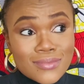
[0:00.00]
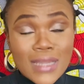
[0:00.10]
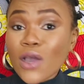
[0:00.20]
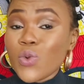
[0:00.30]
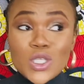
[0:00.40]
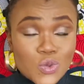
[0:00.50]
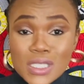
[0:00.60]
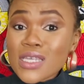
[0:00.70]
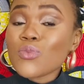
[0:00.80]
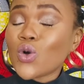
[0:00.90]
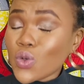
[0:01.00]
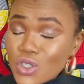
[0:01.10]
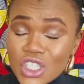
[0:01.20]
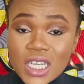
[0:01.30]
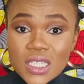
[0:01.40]
like, we're doing some cool
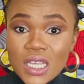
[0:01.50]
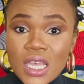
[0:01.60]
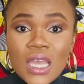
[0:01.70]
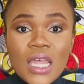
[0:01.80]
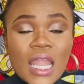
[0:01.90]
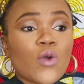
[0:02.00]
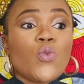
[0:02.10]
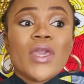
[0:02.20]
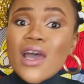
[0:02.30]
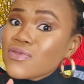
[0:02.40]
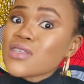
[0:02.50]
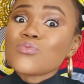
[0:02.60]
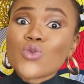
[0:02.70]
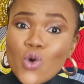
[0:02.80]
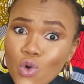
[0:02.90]
shit. Like, we have
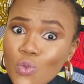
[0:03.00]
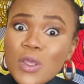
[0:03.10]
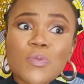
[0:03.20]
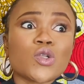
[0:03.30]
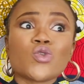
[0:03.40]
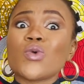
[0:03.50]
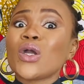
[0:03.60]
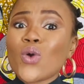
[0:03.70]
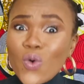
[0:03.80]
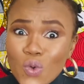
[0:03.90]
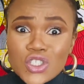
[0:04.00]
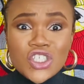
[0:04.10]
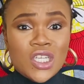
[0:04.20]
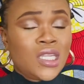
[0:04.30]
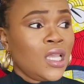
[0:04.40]
some cool people doing cool
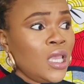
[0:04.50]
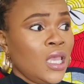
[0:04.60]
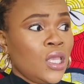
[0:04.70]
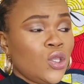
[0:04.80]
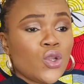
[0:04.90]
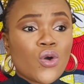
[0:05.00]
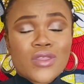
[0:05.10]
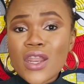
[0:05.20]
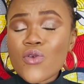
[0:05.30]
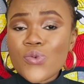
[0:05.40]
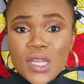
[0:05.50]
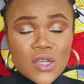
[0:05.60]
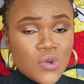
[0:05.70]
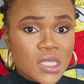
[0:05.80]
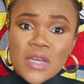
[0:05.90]
shit, you know, that are
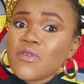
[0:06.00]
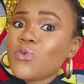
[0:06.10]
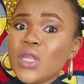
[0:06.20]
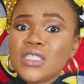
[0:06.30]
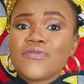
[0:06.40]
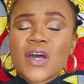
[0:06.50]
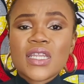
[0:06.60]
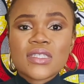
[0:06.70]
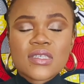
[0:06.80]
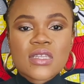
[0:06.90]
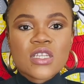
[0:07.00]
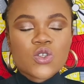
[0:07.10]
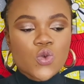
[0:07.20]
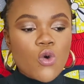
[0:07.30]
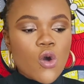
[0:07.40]
really rede- redefining the
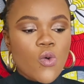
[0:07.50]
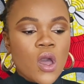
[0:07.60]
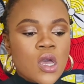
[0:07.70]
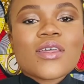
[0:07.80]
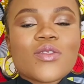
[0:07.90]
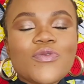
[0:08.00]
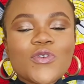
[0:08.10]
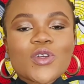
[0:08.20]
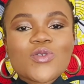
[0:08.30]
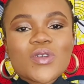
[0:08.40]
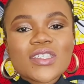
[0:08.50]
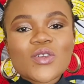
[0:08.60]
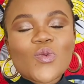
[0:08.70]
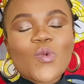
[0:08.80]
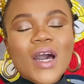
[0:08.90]
status quo. The fourth
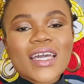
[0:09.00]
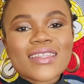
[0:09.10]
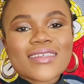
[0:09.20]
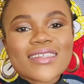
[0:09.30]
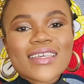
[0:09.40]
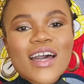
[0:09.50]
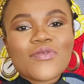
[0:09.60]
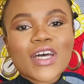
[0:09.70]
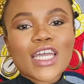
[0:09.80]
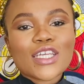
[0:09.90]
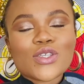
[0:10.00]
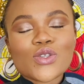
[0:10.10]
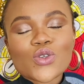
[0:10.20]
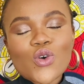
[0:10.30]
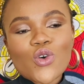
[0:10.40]
reason why this cover is
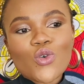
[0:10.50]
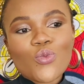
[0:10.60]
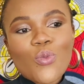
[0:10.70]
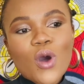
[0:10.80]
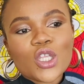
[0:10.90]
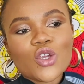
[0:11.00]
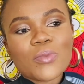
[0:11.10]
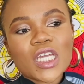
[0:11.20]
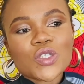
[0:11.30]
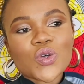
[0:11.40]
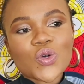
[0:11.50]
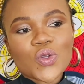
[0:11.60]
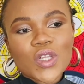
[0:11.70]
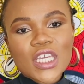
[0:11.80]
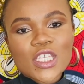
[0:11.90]
so
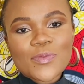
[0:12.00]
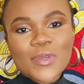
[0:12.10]
monumental is